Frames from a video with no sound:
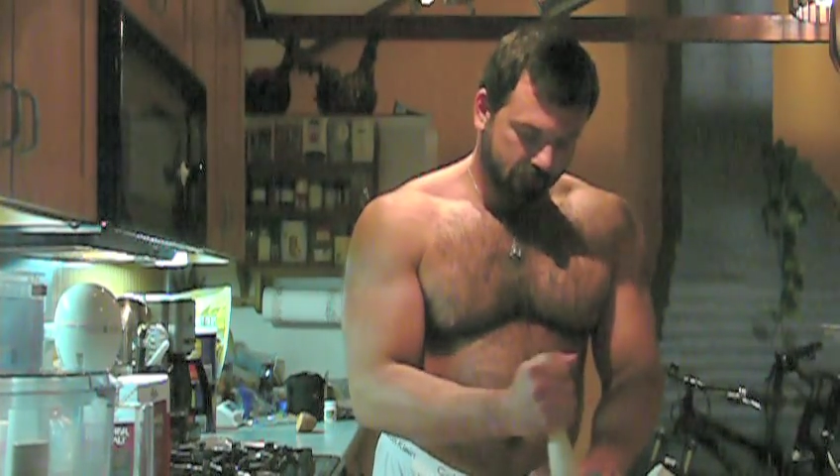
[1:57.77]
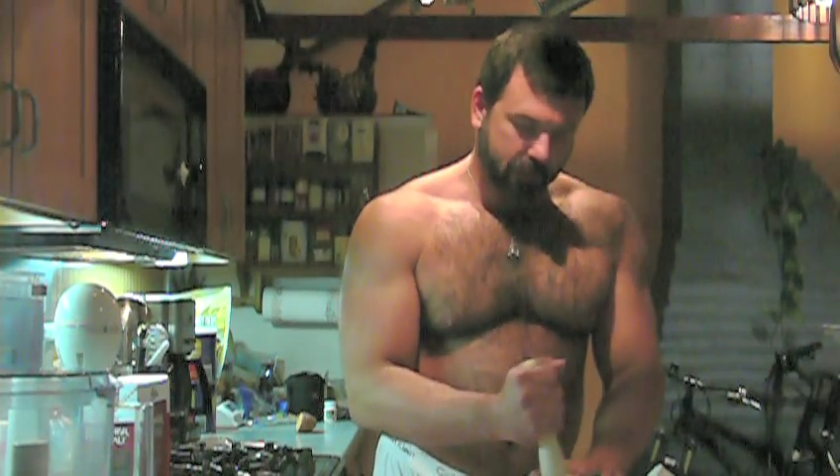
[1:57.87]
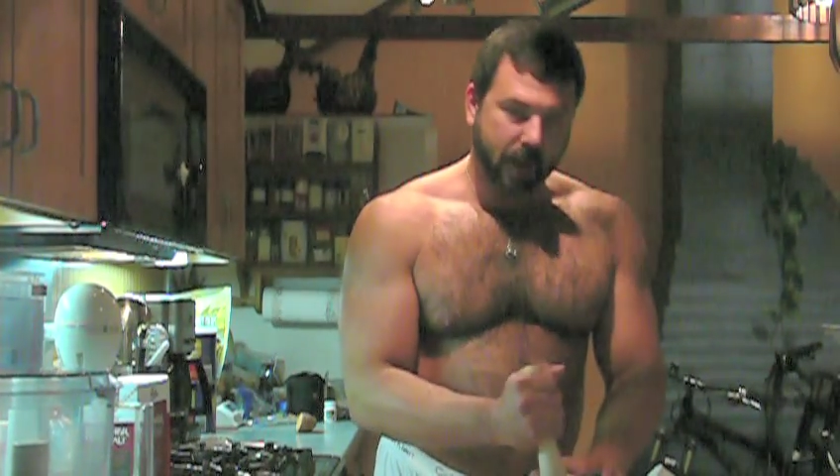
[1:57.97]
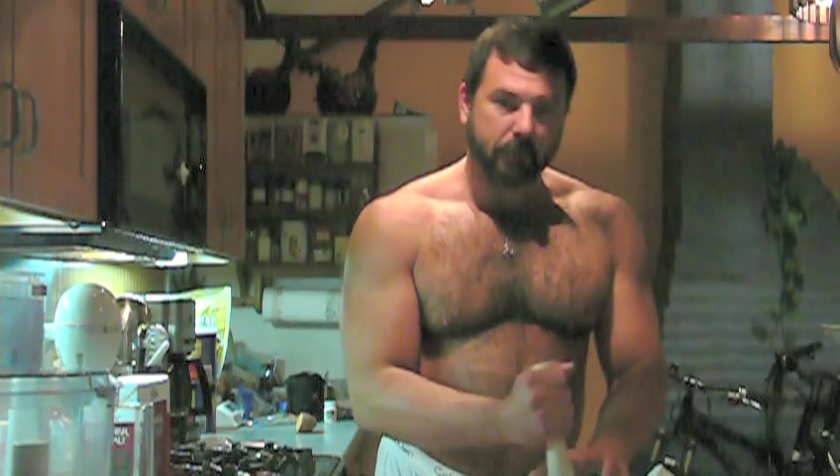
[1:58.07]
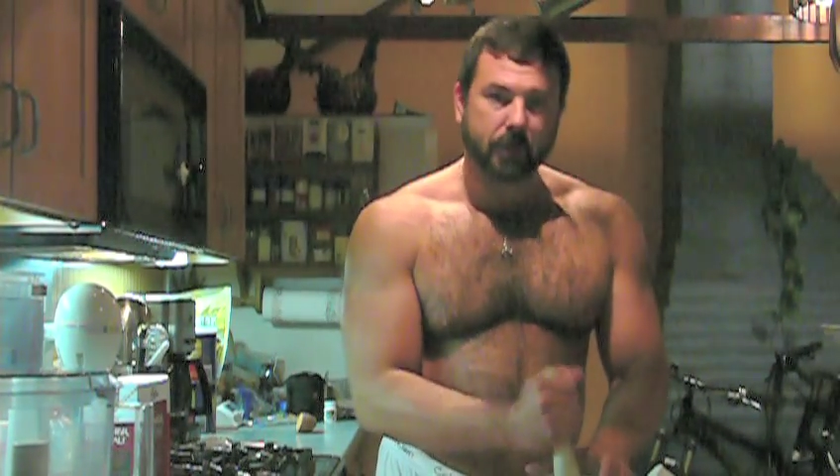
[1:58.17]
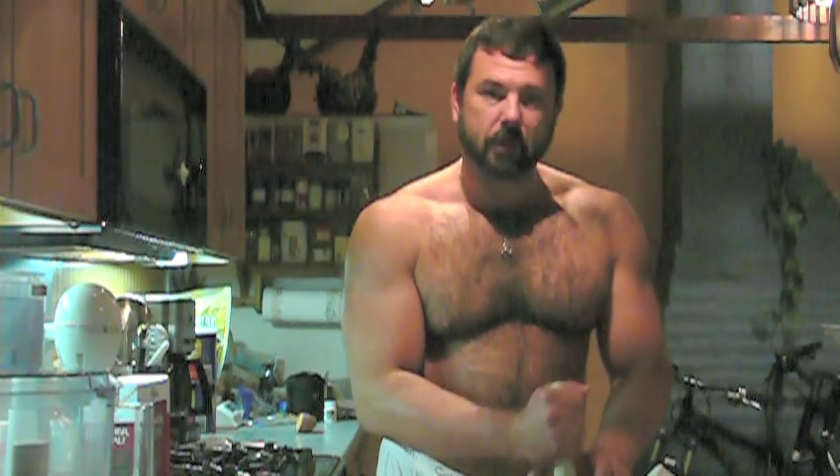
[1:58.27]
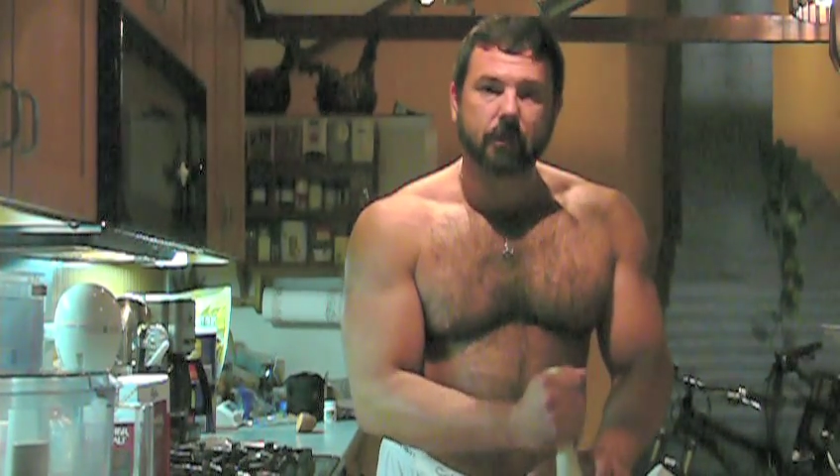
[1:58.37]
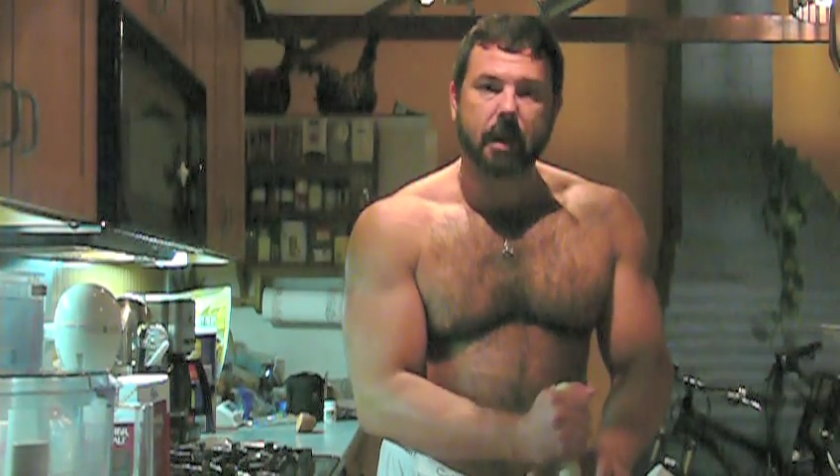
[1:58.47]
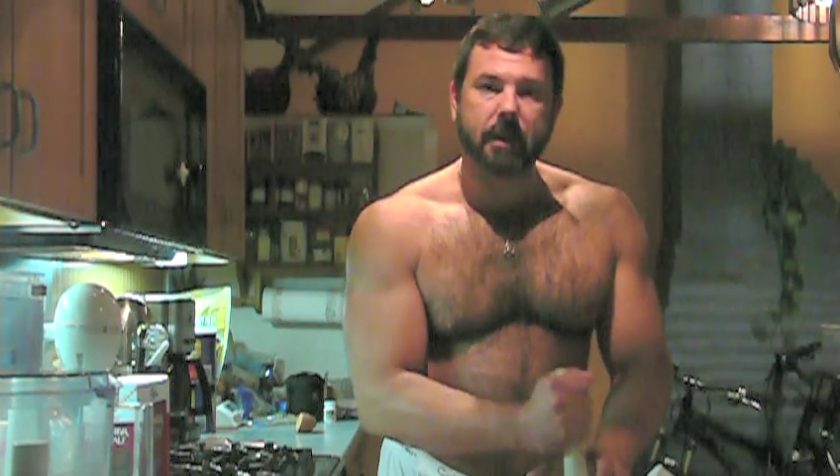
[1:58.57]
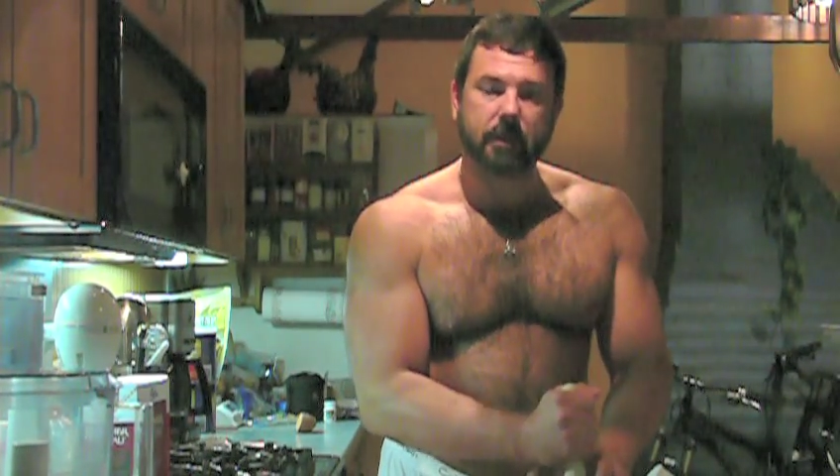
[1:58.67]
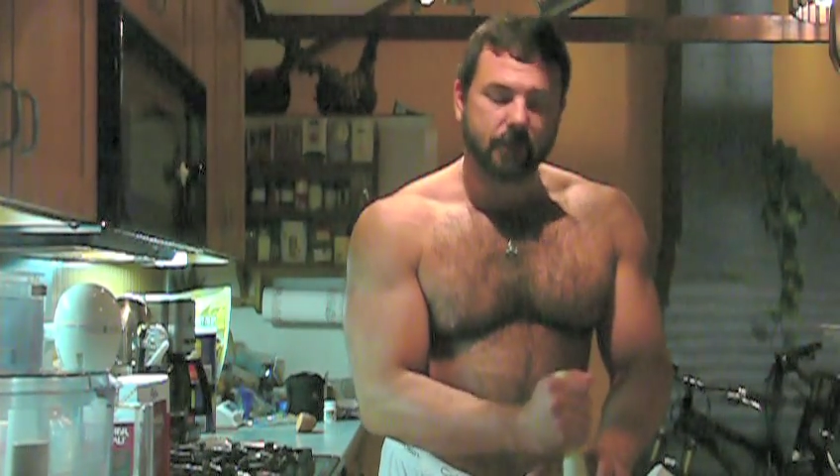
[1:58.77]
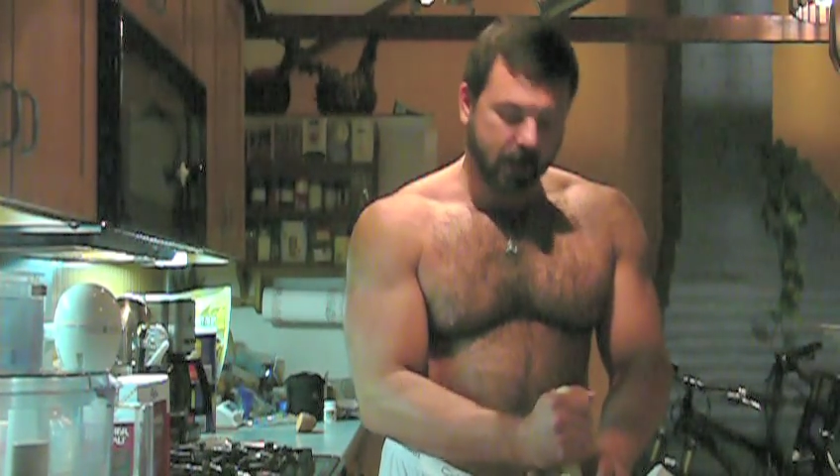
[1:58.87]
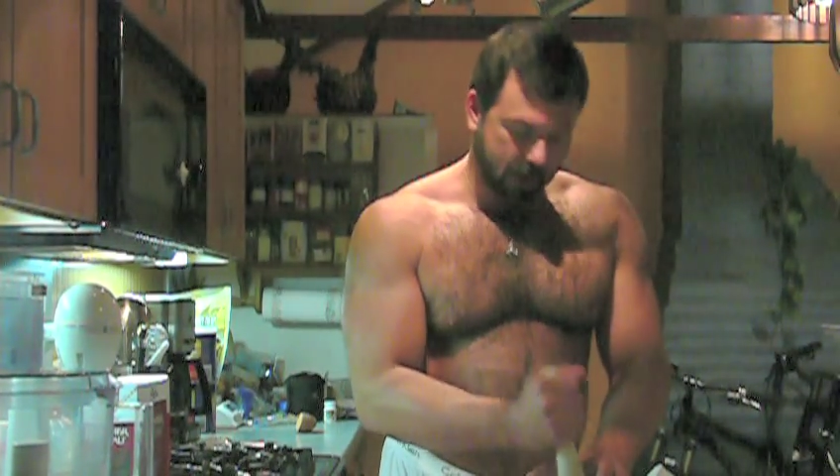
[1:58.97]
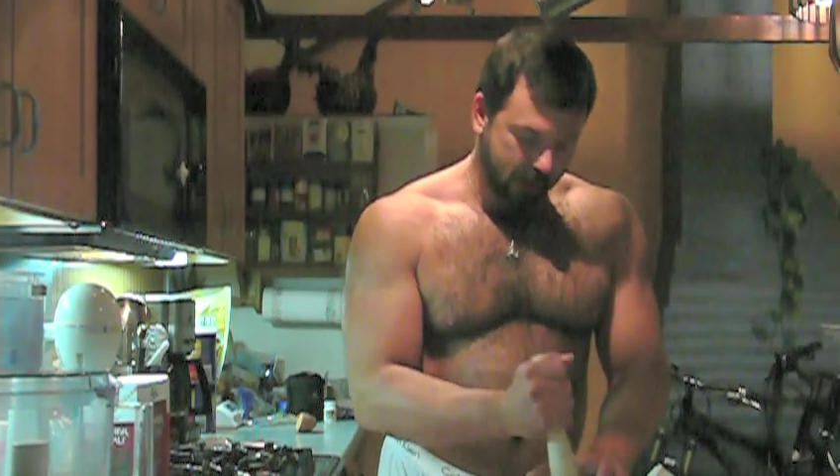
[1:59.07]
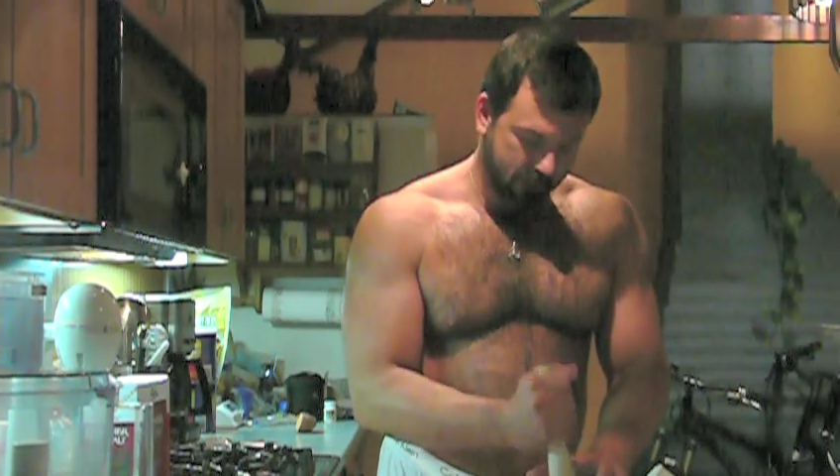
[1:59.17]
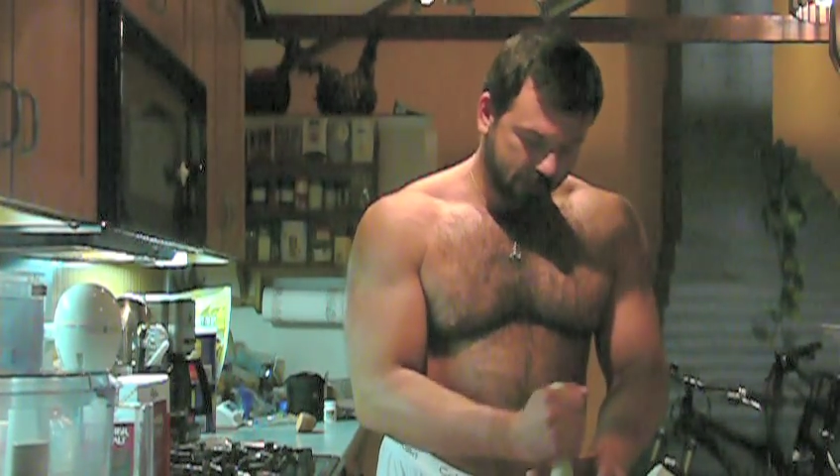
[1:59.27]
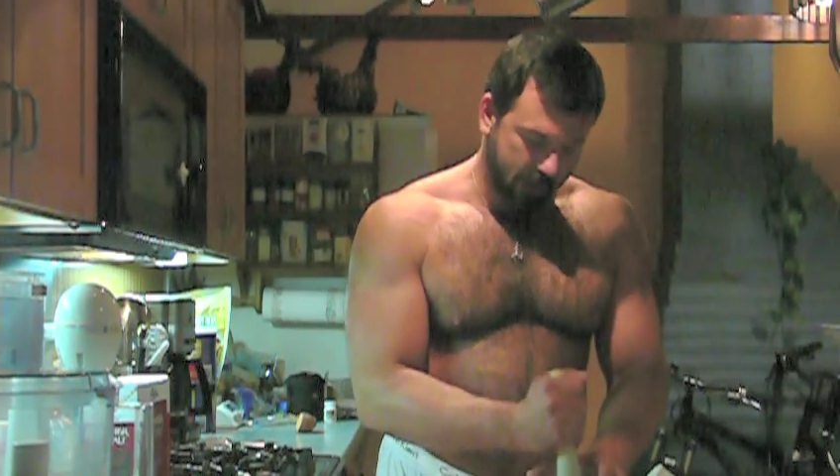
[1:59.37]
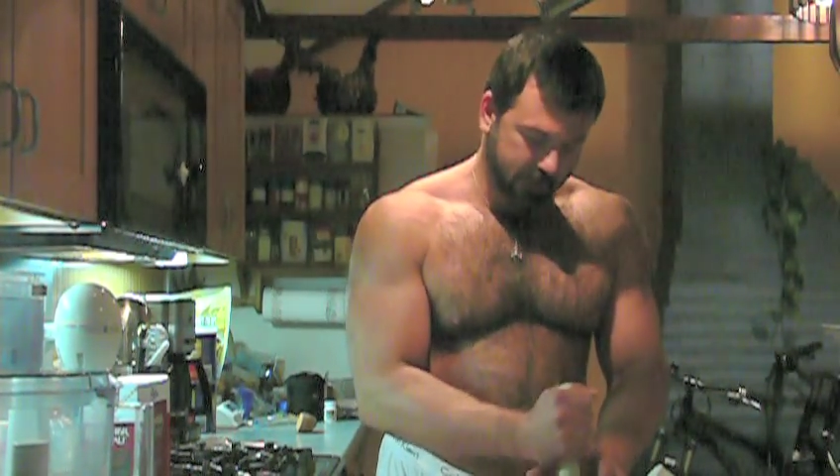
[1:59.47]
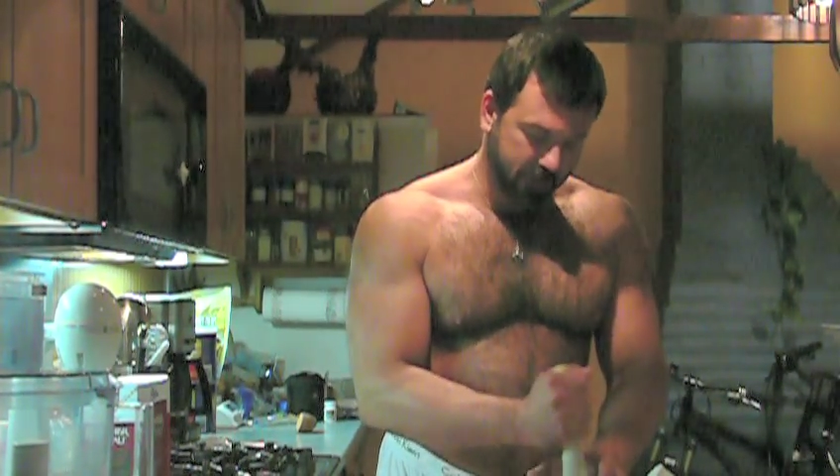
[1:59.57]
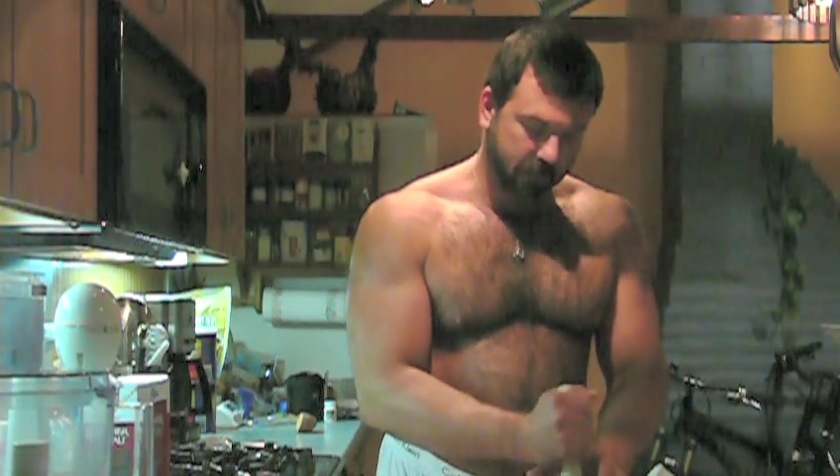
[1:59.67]
pepper grinder right now. I
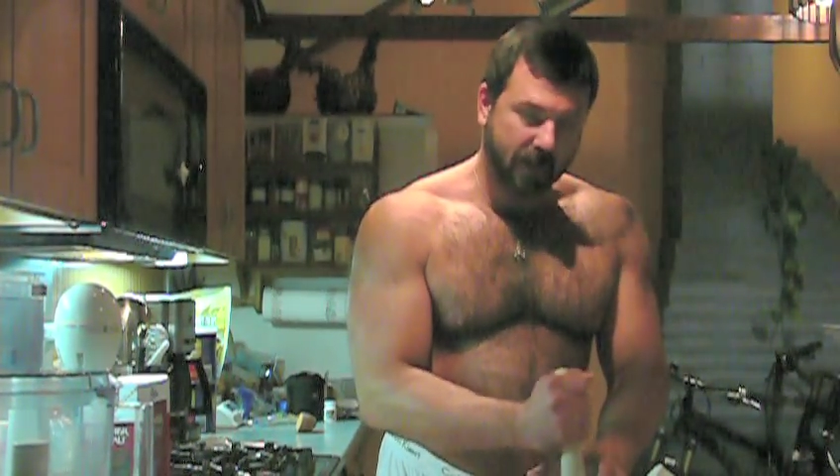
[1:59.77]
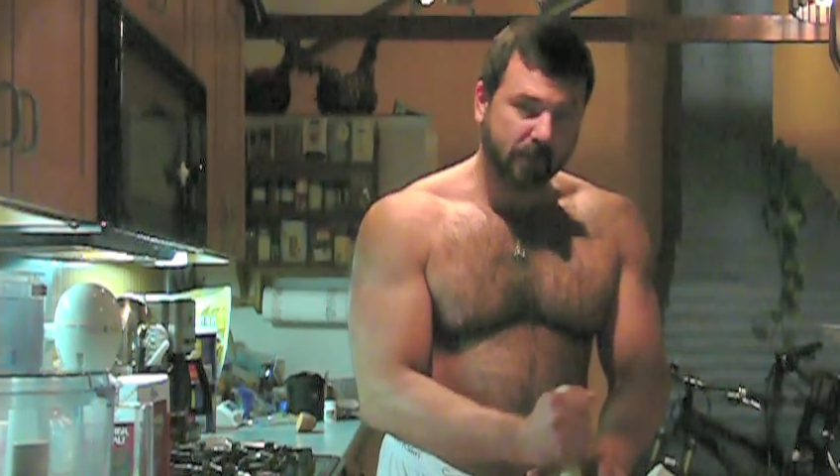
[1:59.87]
do have a